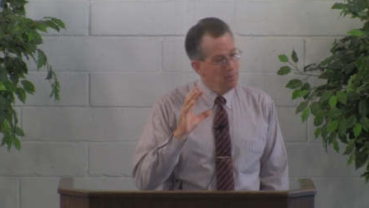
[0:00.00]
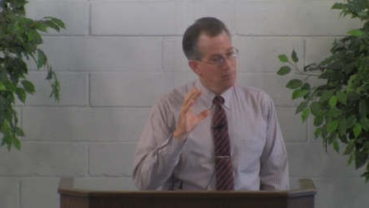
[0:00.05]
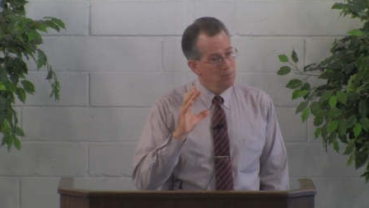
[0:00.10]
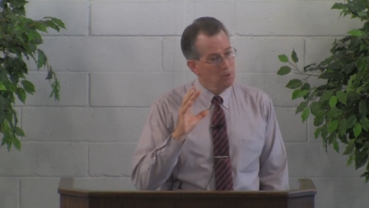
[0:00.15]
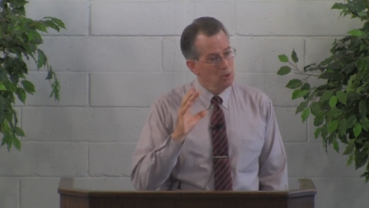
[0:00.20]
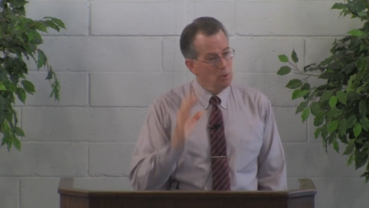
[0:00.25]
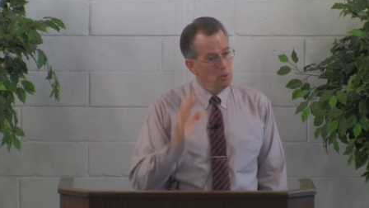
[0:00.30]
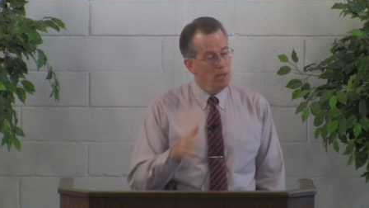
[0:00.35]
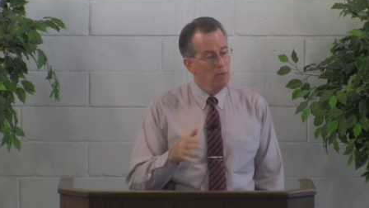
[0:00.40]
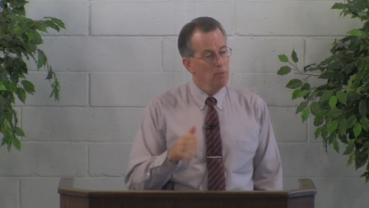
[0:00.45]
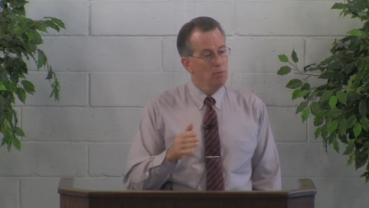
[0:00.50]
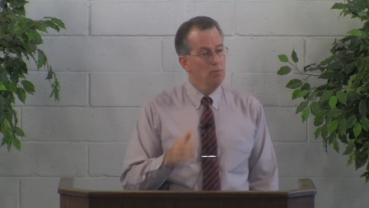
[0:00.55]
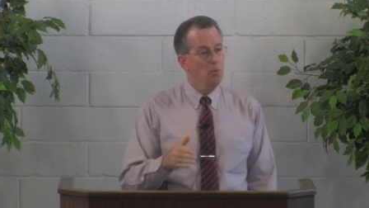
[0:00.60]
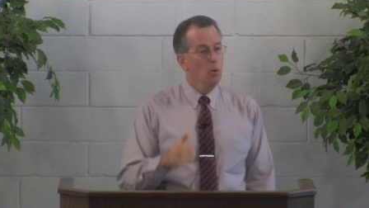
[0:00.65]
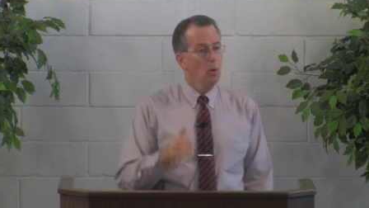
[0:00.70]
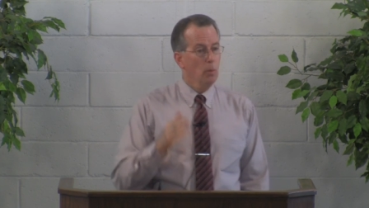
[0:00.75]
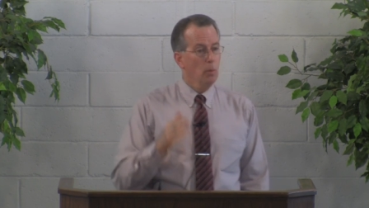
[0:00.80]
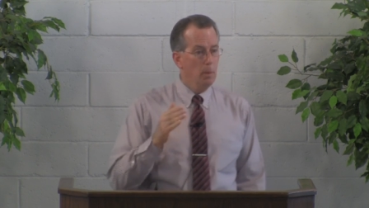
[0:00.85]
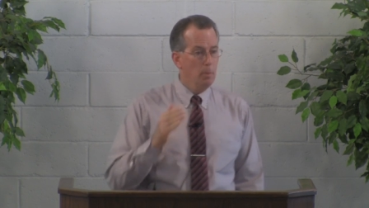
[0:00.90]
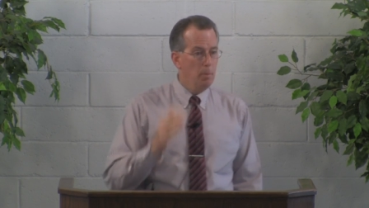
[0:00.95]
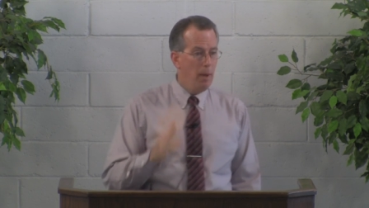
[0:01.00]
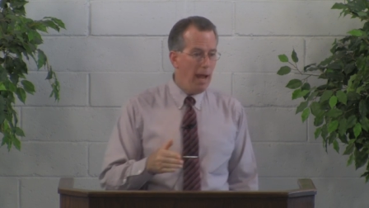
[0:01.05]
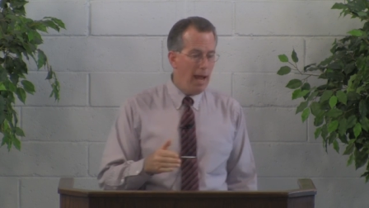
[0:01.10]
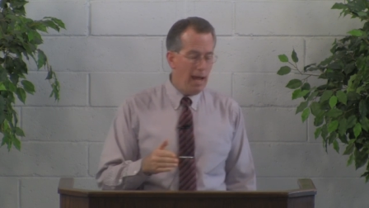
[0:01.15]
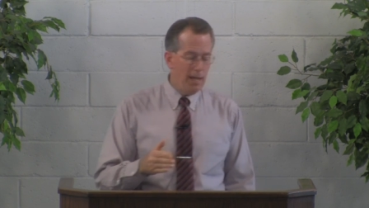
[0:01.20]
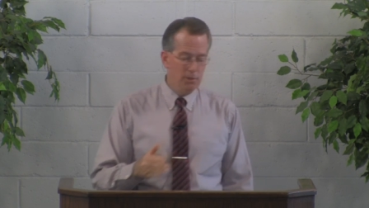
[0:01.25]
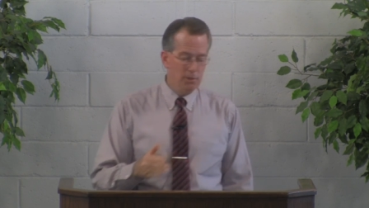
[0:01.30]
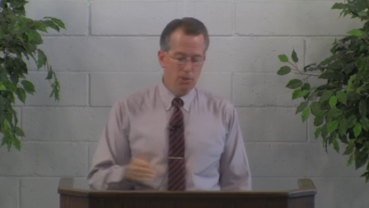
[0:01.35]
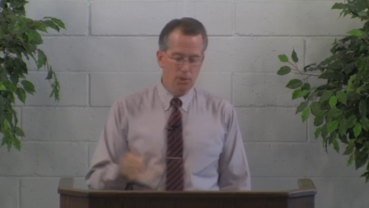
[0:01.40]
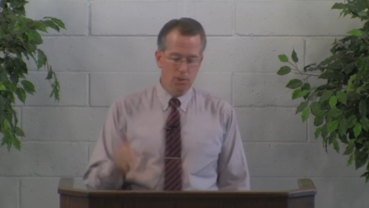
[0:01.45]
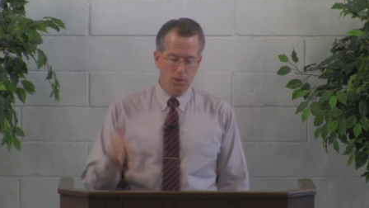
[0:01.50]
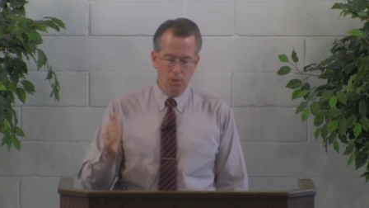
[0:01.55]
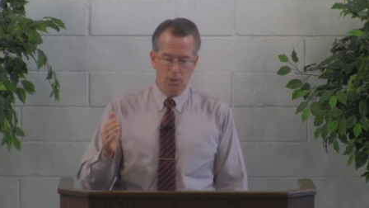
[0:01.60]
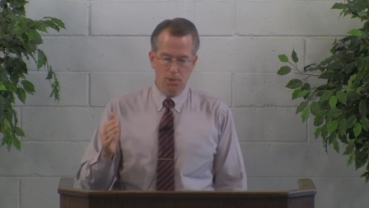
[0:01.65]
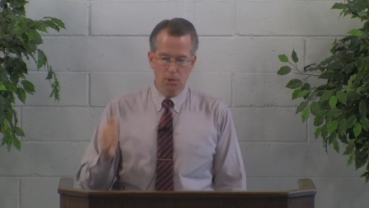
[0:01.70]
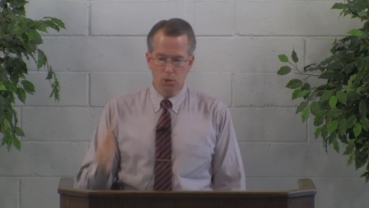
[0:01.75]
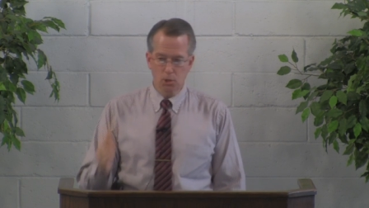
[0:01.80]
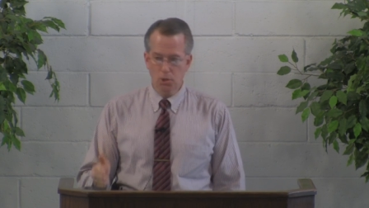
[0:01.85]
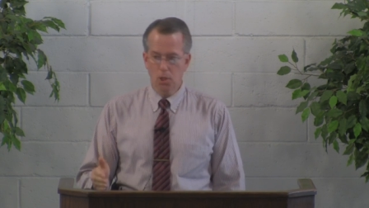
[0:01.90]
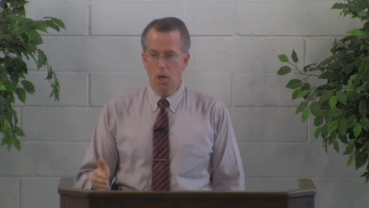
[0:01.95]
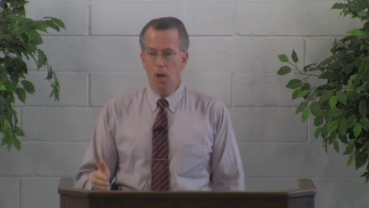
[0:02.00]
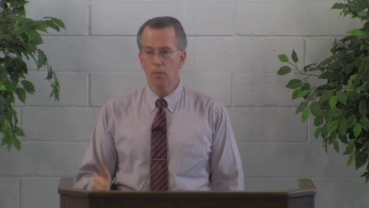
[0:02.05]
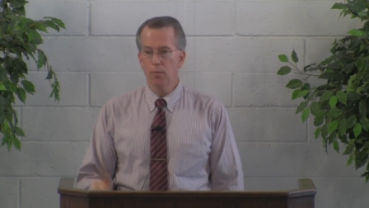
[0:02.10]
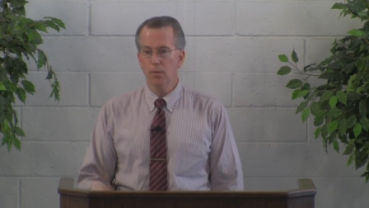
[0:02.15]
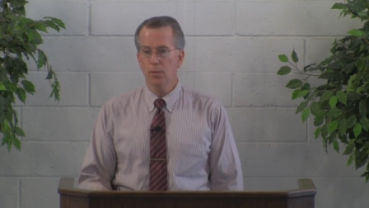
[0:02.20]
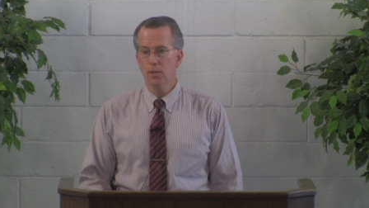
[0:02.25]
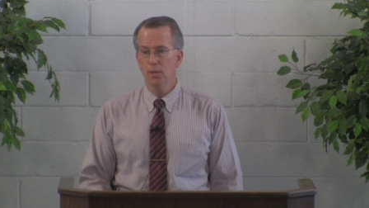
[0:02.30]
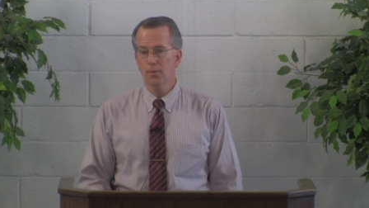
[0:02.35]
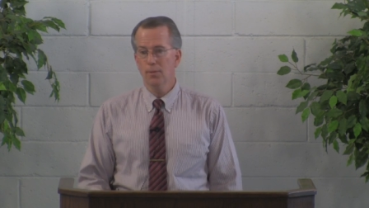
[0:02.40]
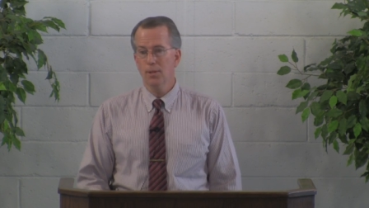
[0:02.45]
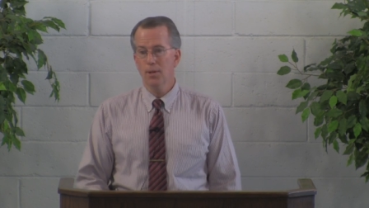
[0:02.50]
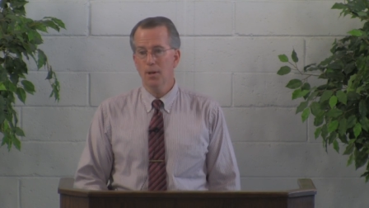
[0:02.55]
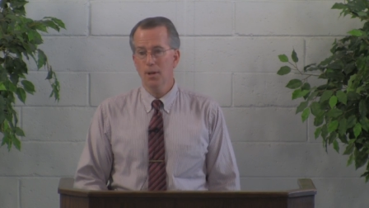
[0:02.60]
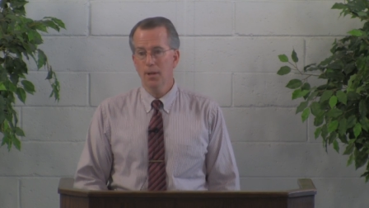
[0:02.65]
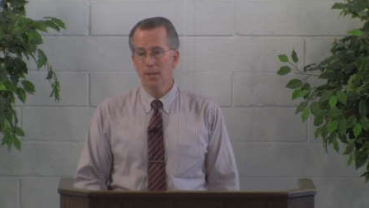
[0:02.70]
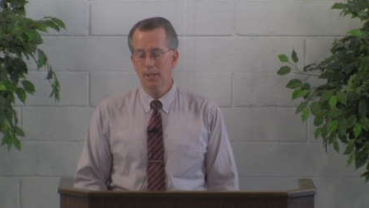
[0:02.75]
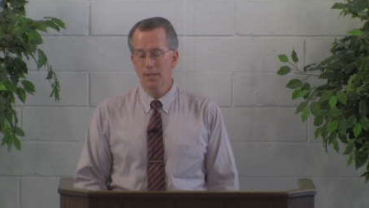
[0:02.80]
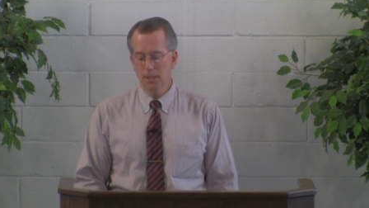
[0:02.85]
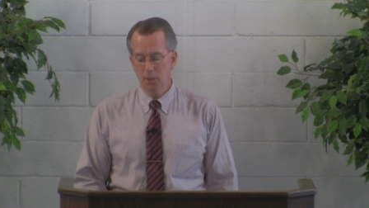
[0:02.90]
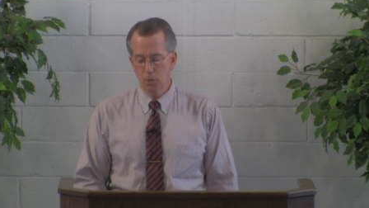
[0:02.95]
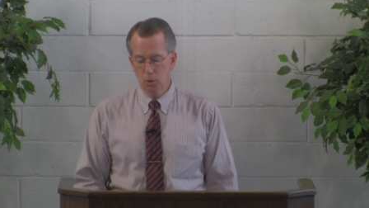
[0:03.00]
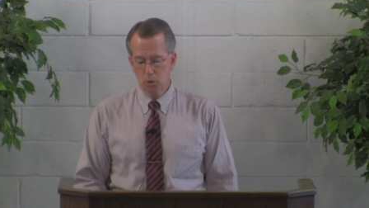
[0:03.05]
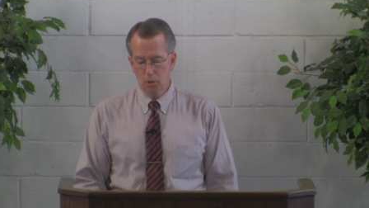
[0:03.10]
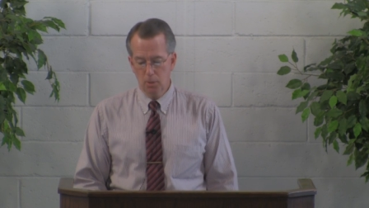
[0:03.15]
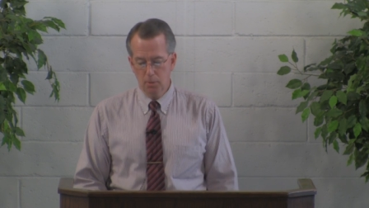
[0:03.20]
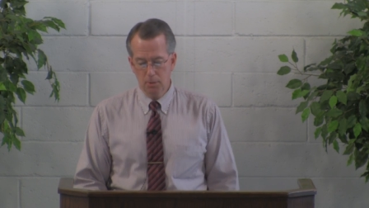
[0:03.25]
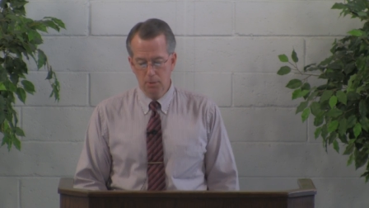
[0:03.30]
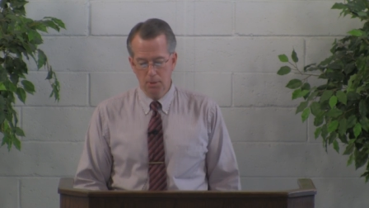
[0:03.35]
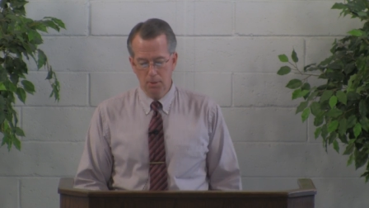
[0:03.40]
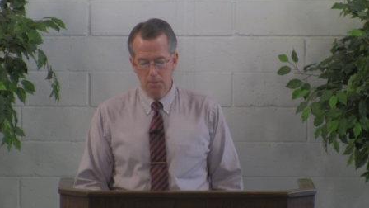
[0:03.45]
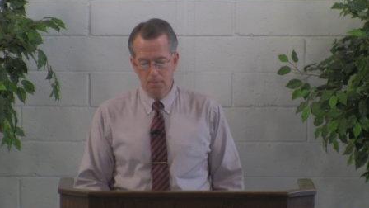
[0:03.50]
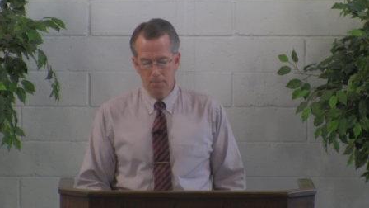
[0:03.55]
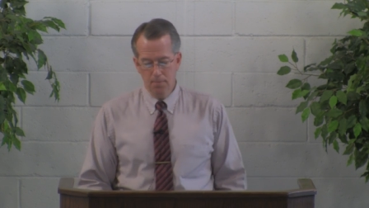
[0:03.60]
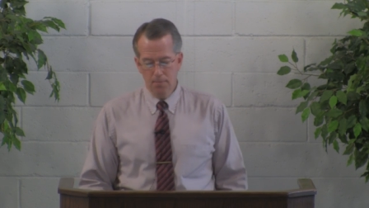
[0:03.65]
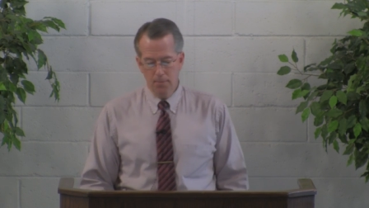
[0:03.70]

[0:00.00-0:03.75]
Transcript: straightforward passages on the sovereignty of God in Scripture.